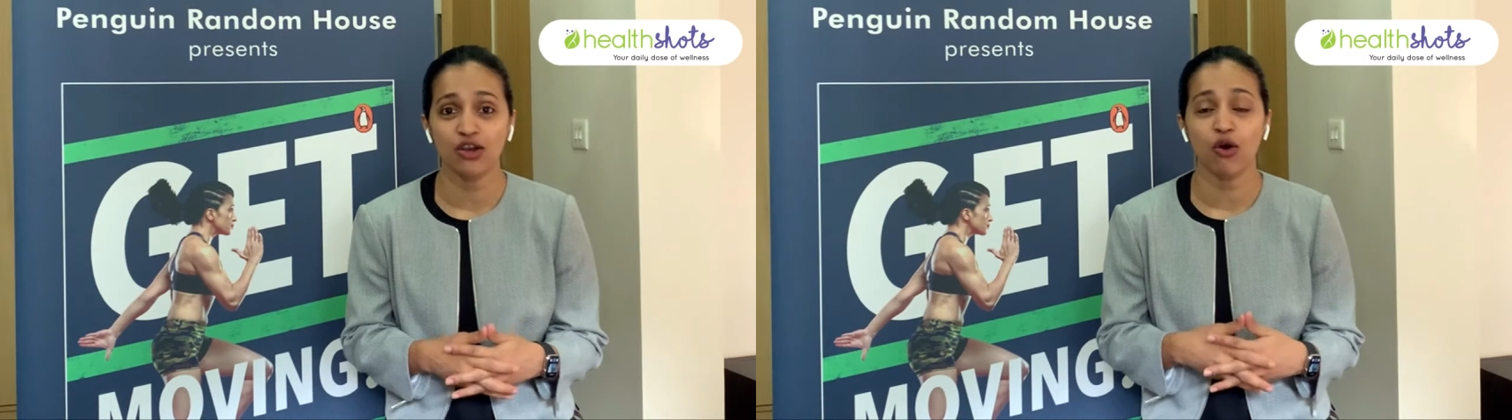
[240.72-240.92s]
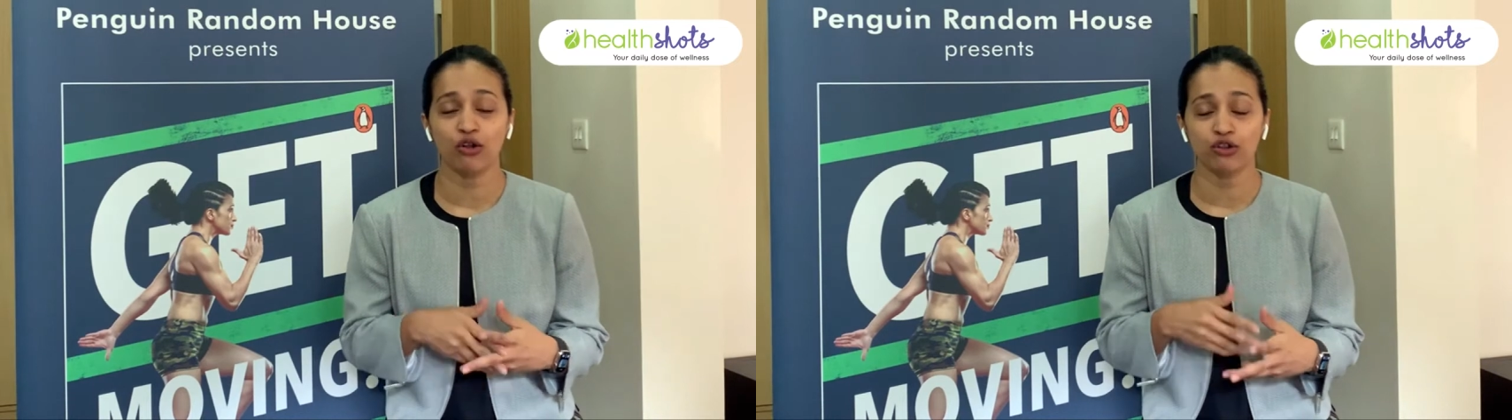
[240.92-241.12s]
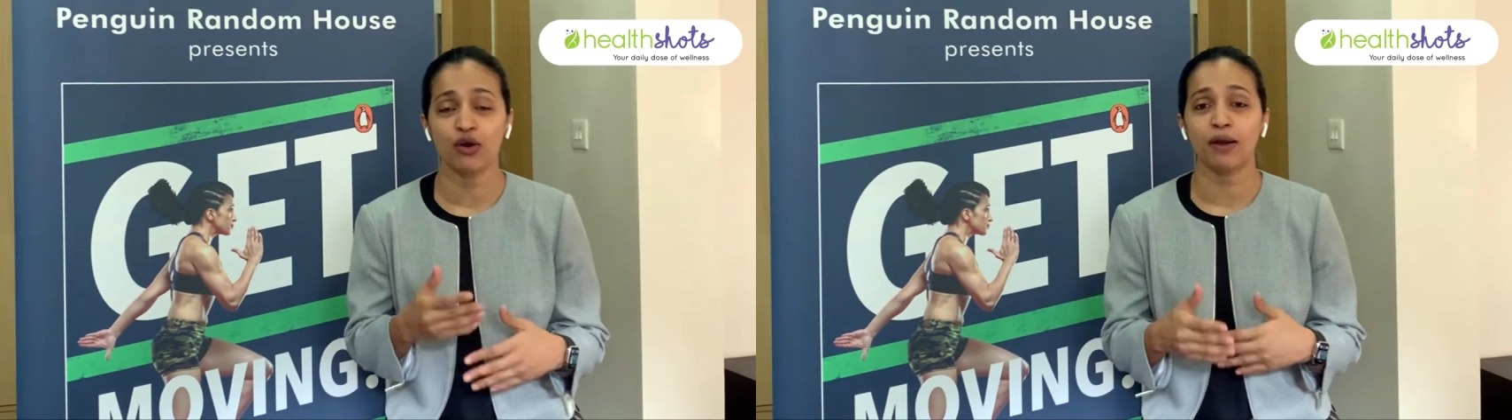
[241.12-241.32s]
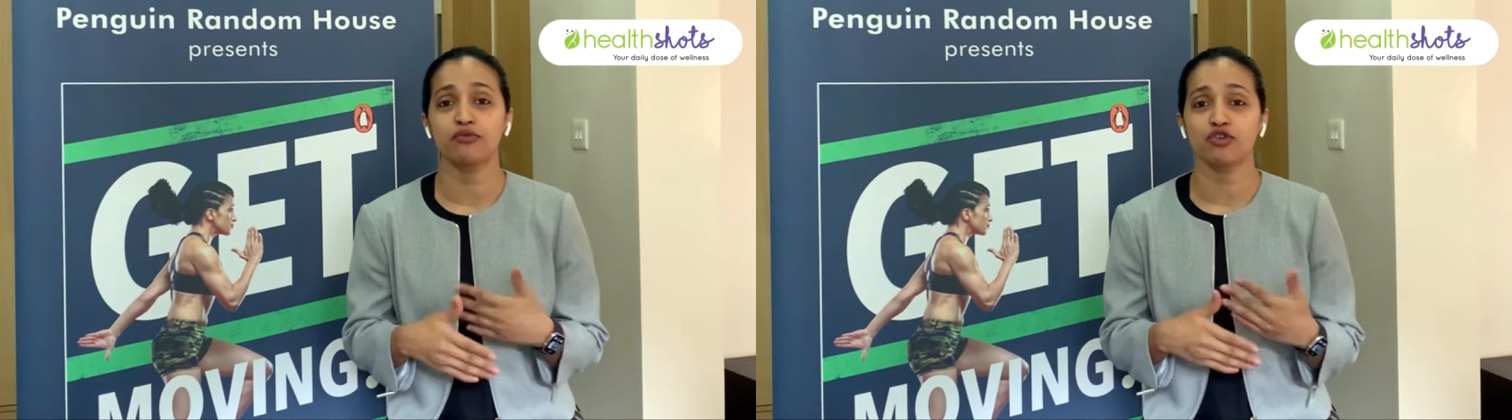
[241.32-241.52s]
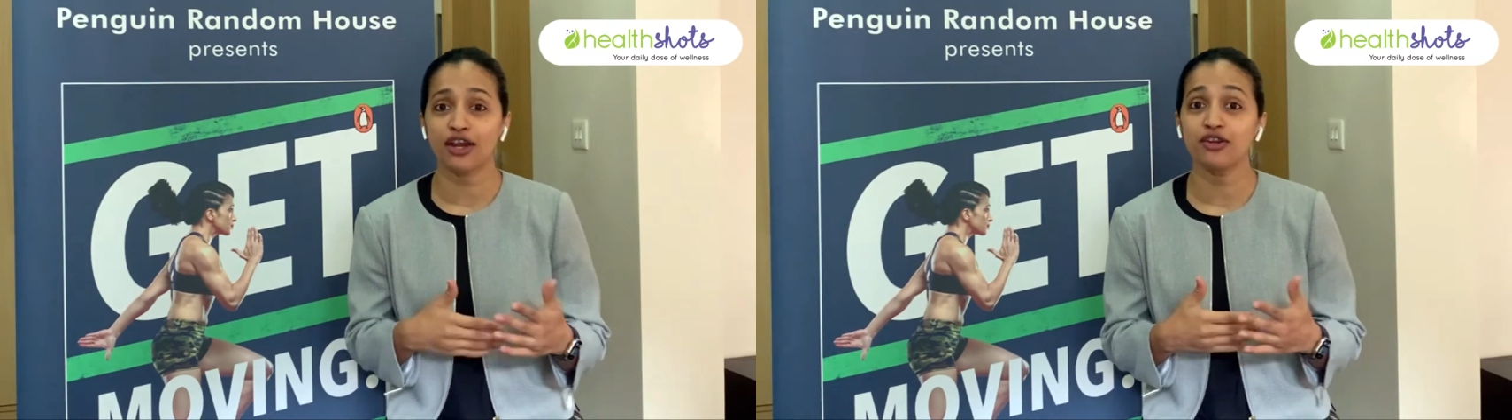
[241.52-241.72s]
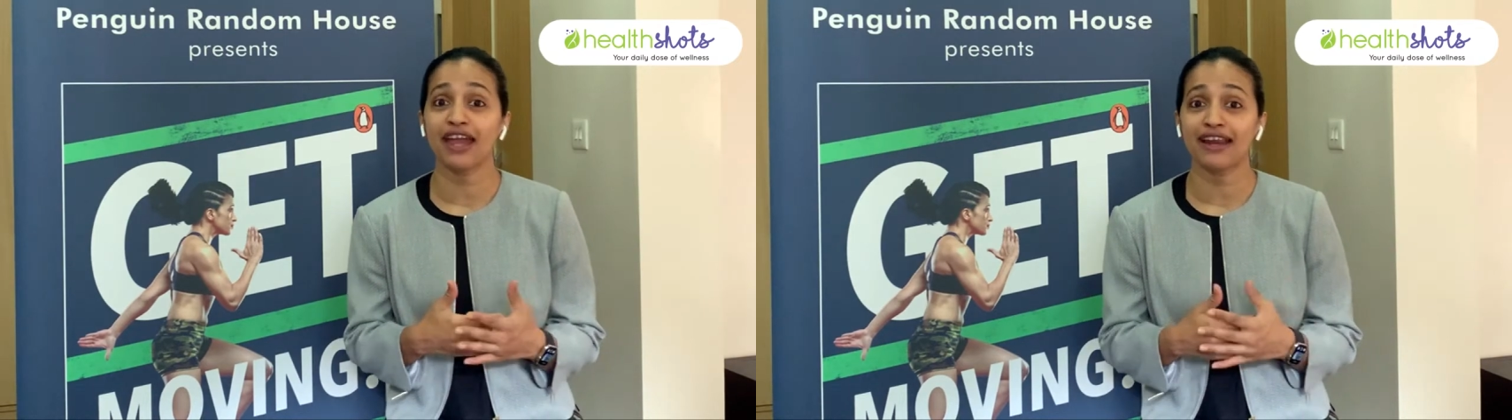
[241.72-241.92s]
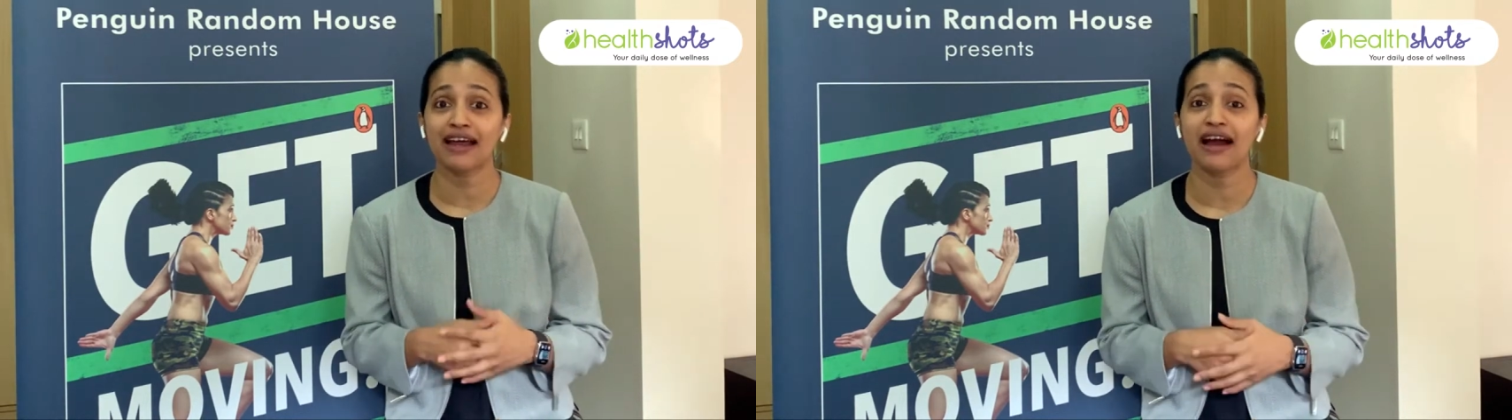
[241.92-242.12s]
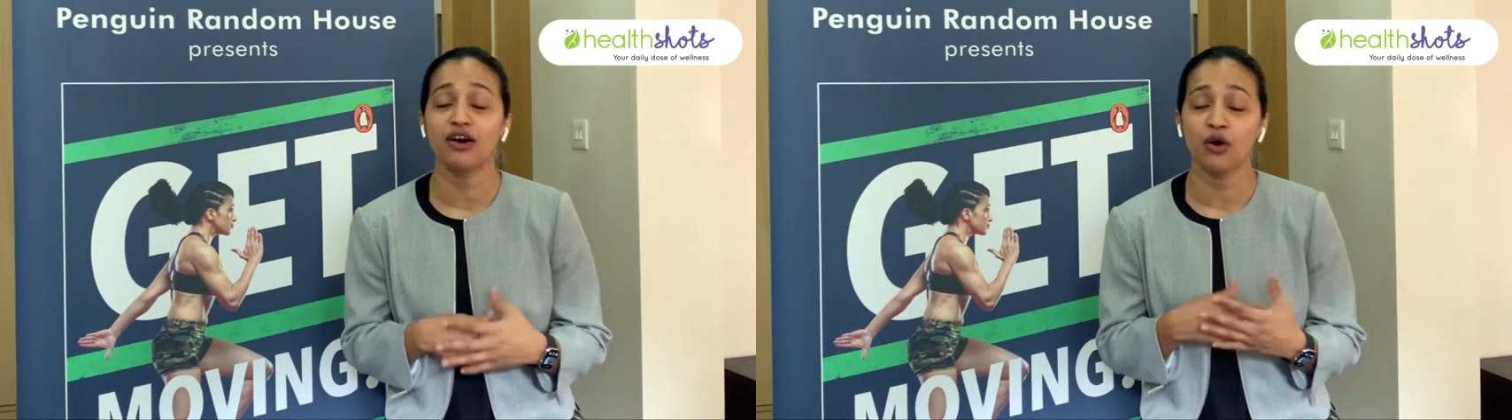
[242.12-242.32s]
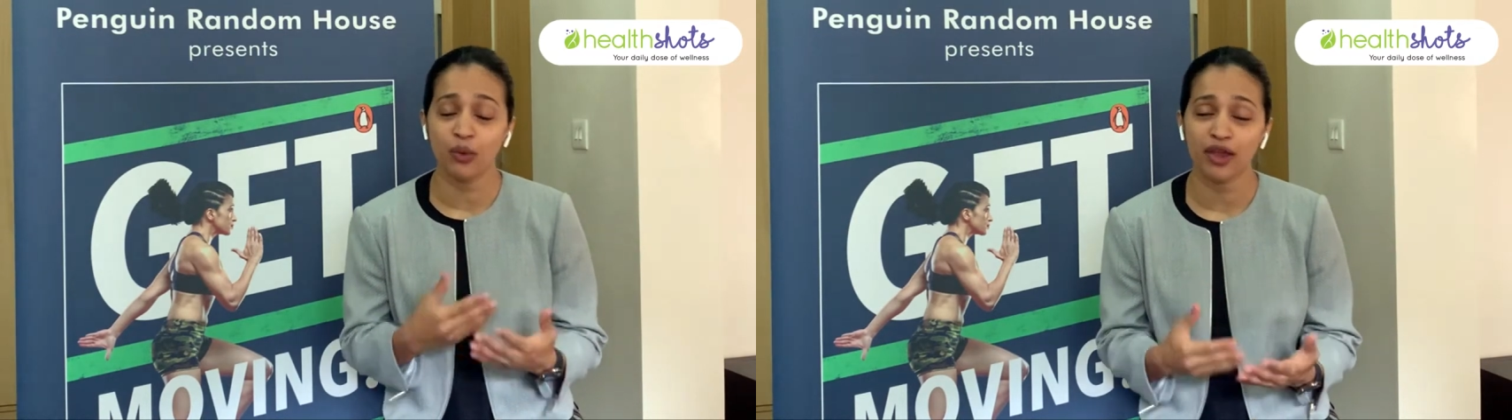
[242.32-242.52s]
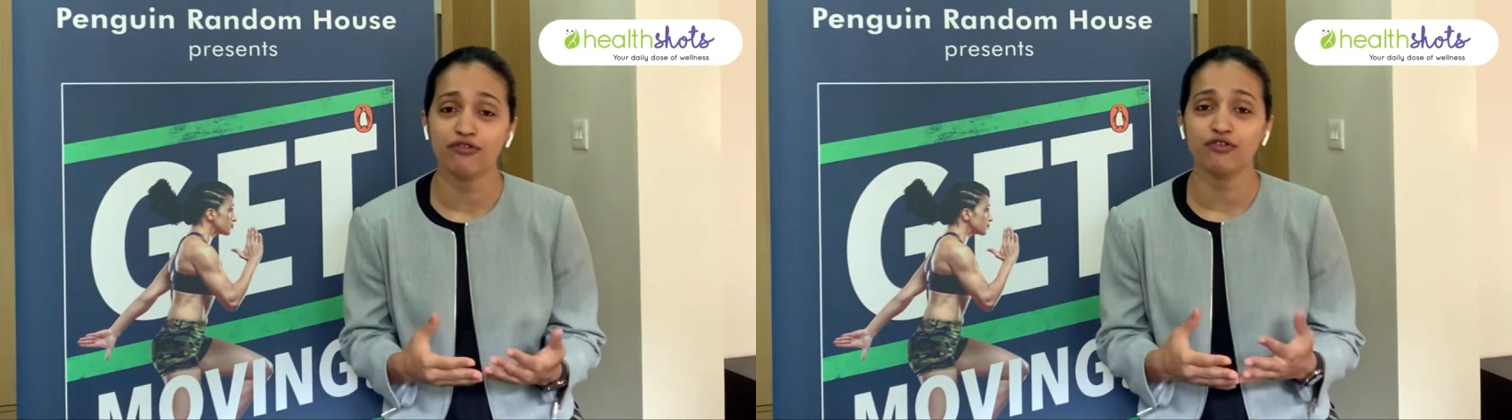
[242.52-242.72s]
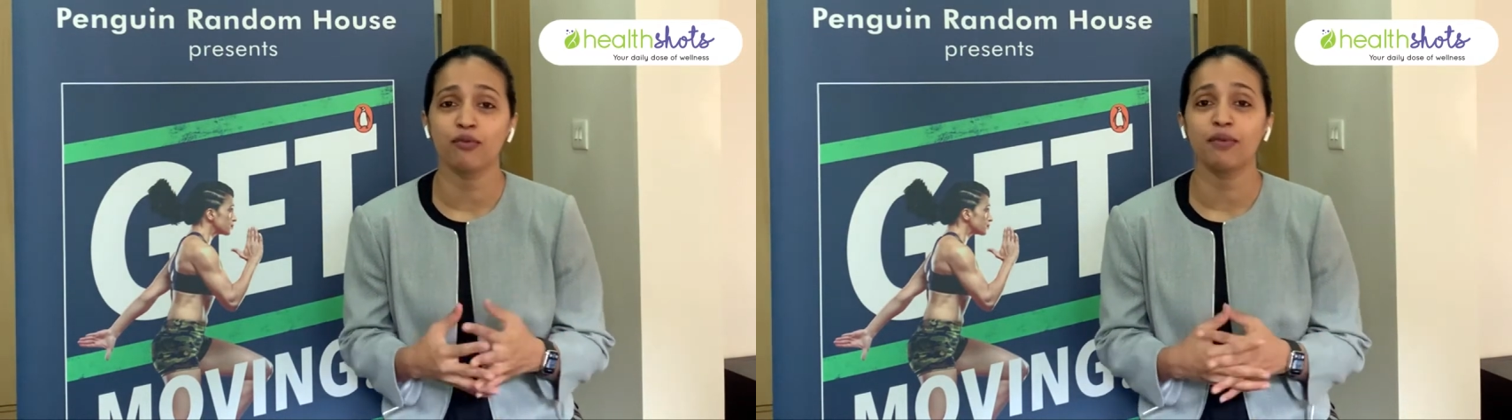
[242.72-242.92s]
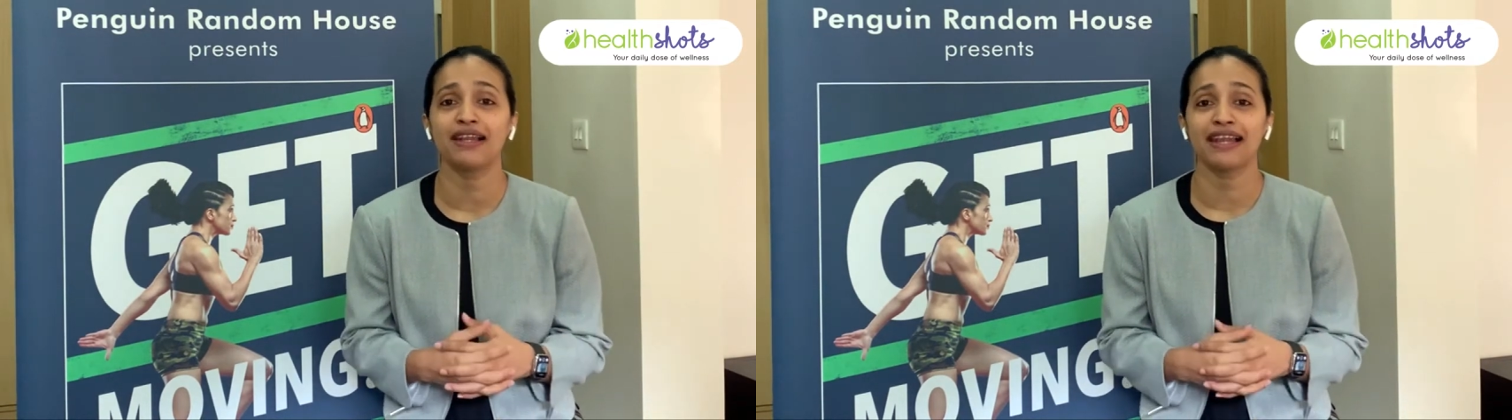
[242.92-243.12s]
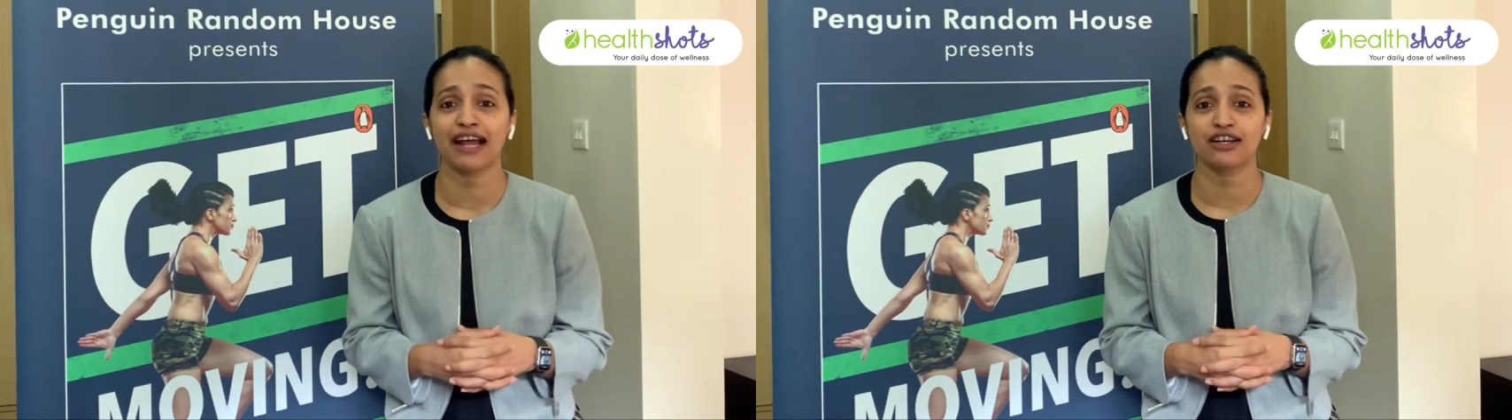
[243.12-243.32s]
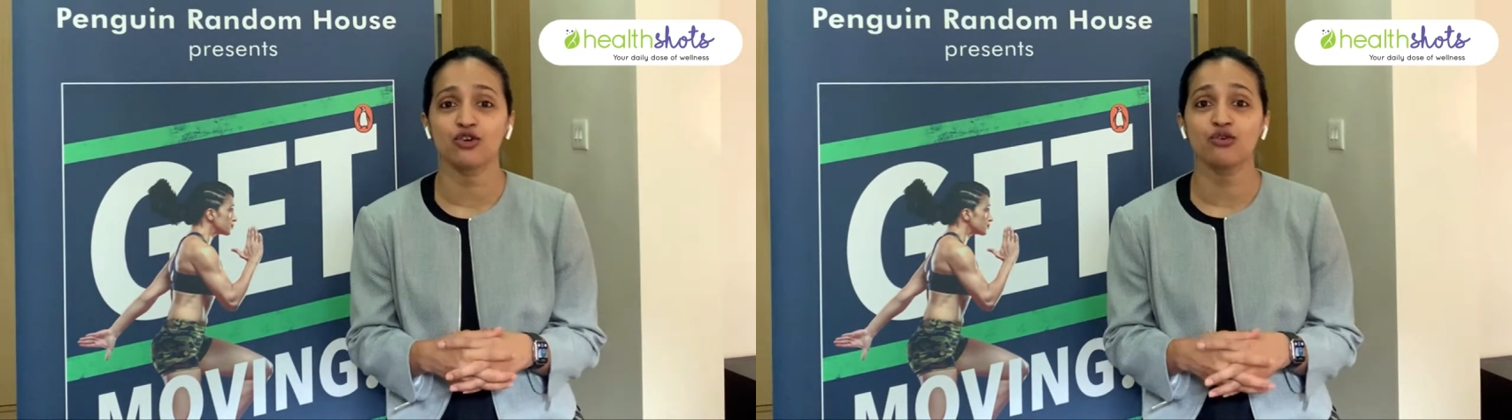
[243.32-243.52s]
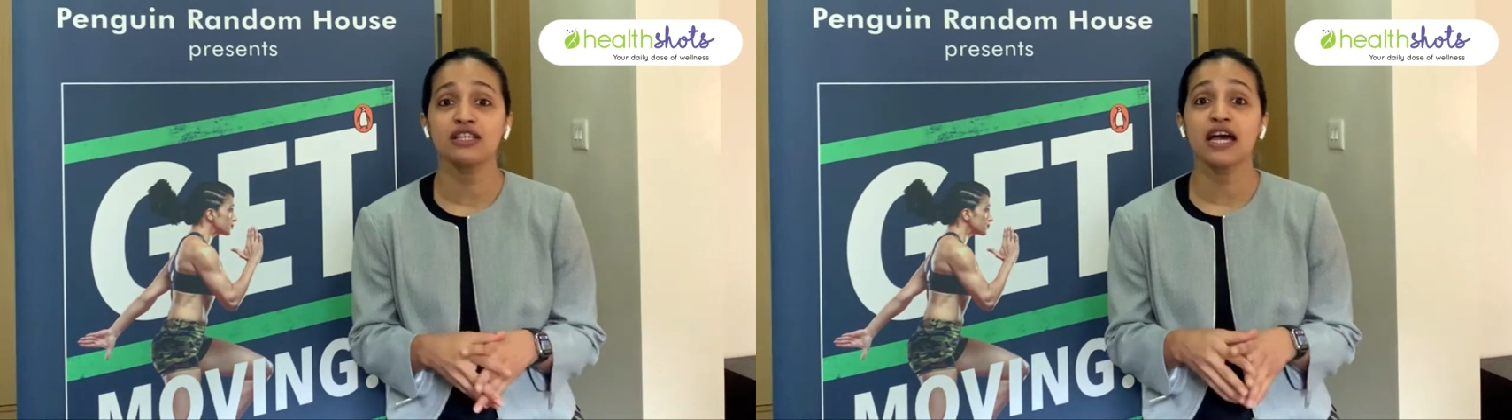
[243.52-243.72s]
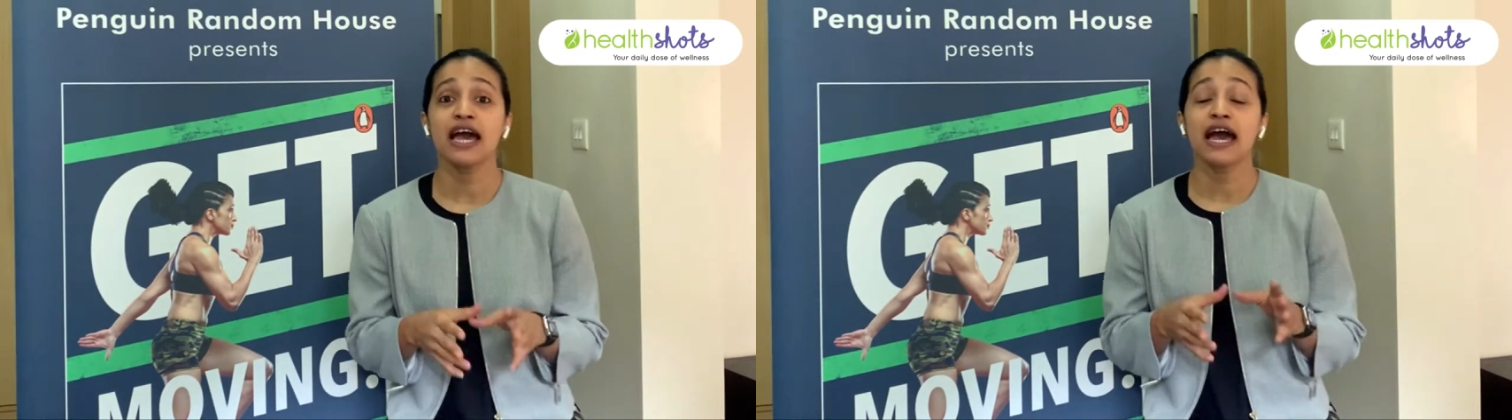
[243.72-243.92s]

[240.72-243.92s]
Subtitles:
although I'm trying to get away from lactose.